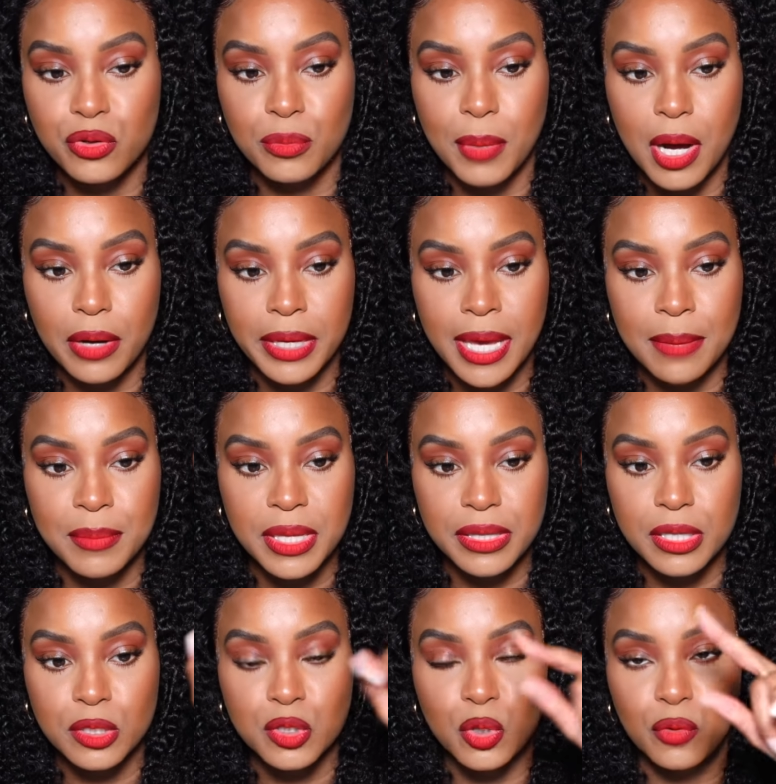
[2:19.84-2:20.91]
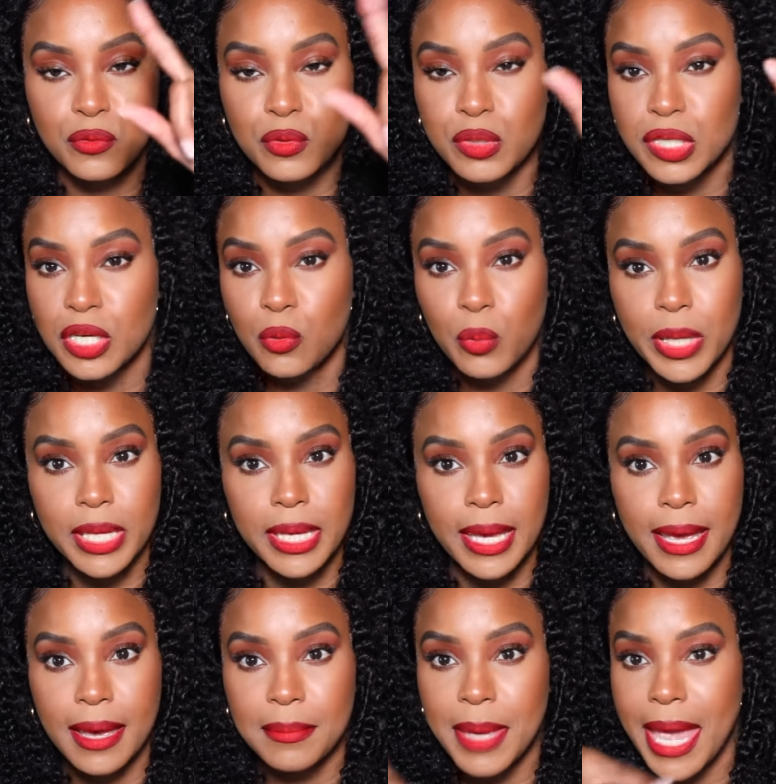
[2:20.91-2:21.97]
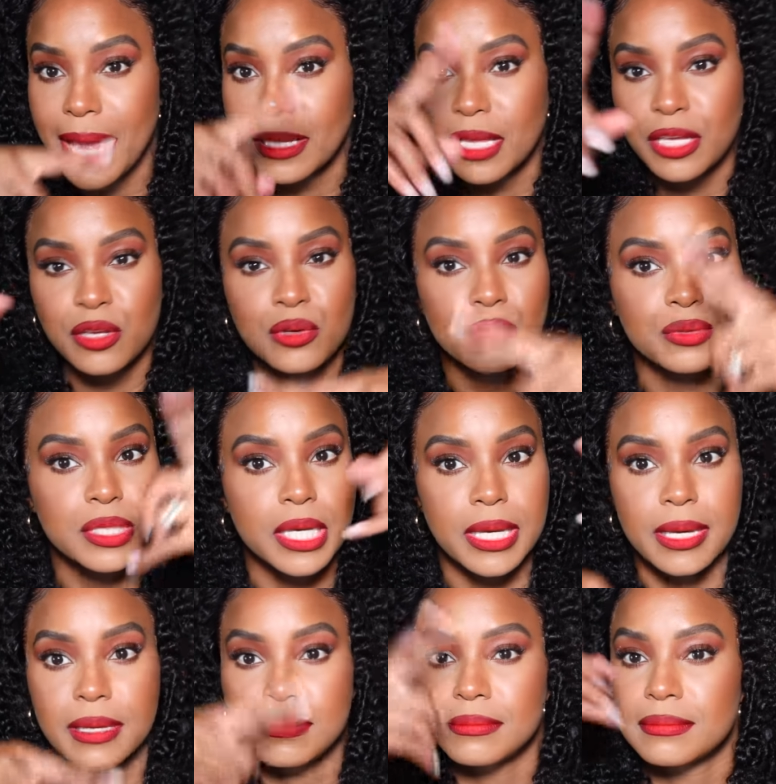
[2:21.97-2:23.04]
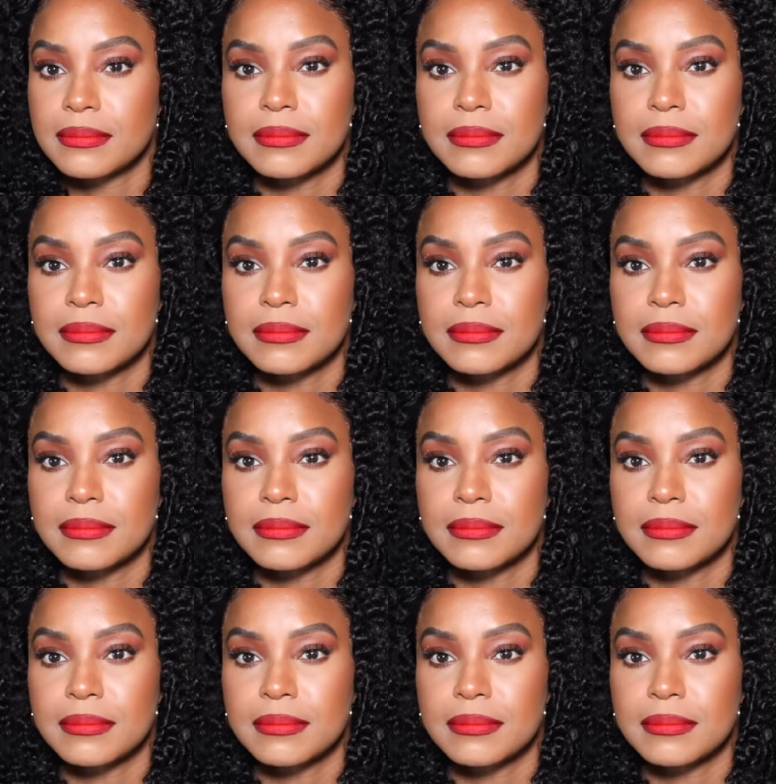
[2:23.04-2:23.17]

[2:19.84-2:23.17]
do the ball cap method, so if you see a wig cap, act like you don't see it.